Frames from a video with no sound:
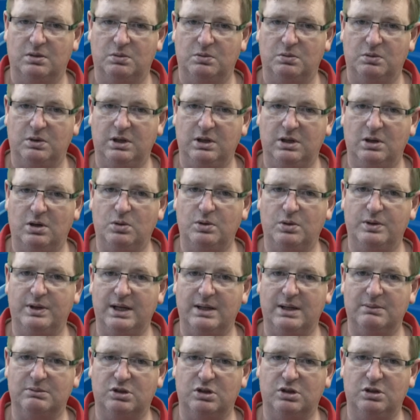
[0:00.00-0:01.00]
We owe
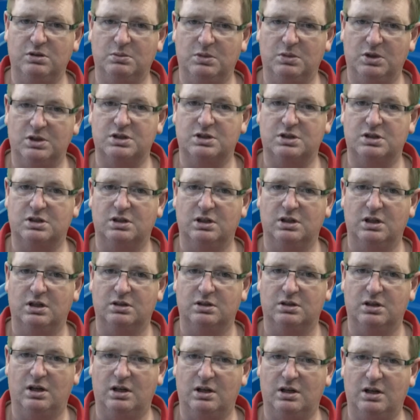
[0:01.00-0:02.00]
them too much
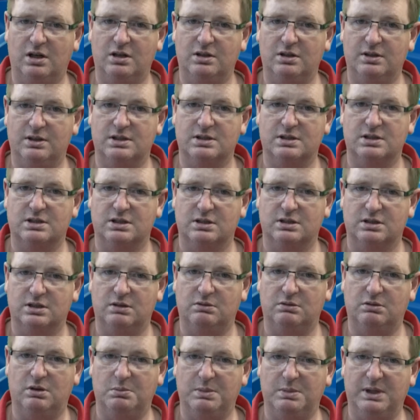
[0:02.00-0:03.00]
to allow this
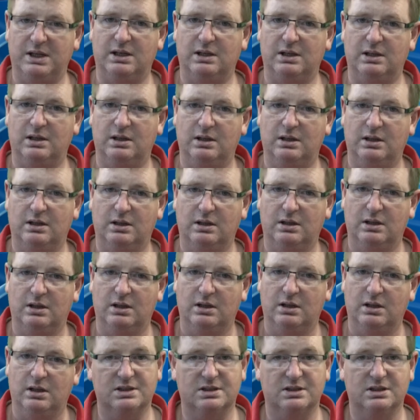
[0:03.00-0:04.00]
to remain.
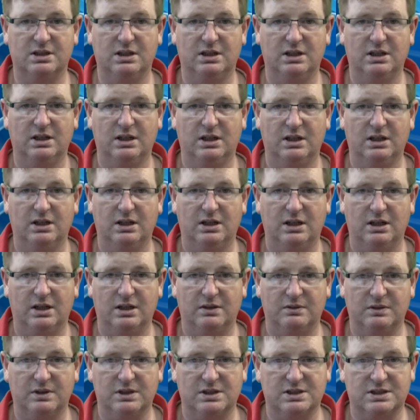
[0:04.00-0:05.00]

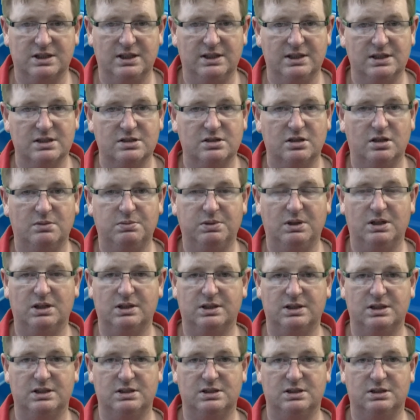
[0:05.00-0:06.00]
And we can say this to our
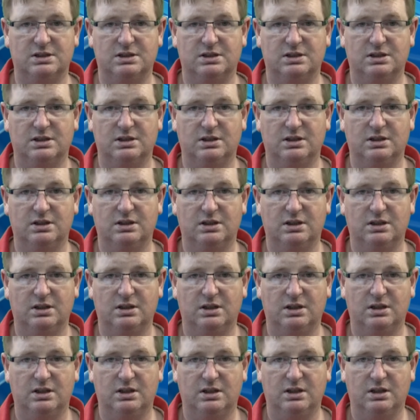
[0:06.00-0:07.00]
politicians.
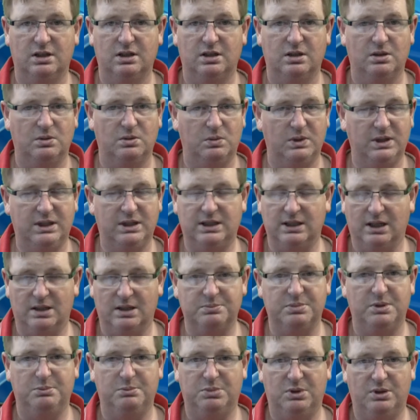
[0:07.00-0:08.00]
We
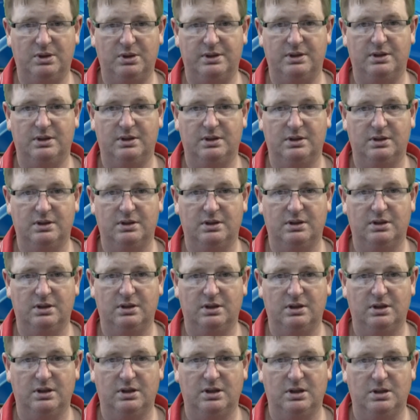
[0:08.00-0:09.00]
can't be bought
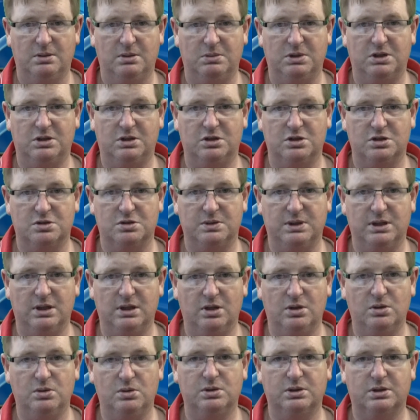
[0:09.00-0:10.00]
because we
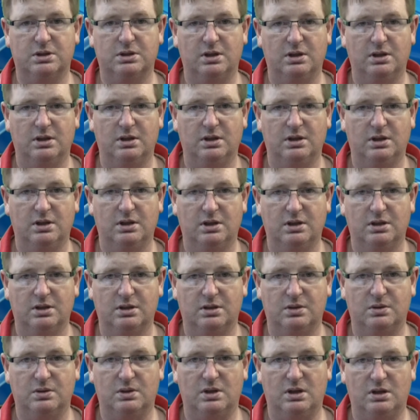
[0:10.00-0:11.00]
owe it
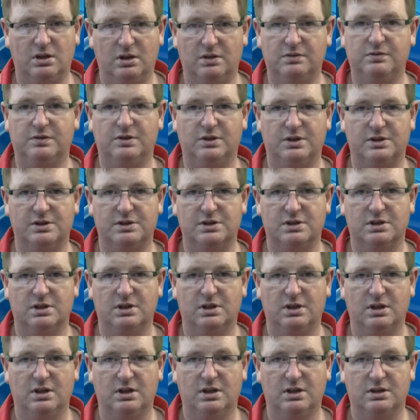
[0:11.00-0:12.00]
to our loved ones
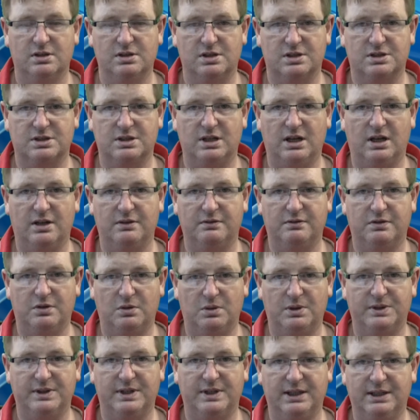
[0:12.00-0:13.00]
to stand for
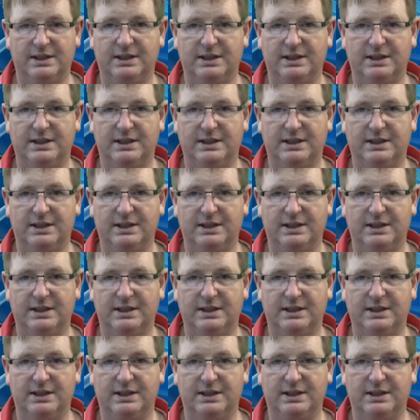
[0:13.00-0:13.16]
what they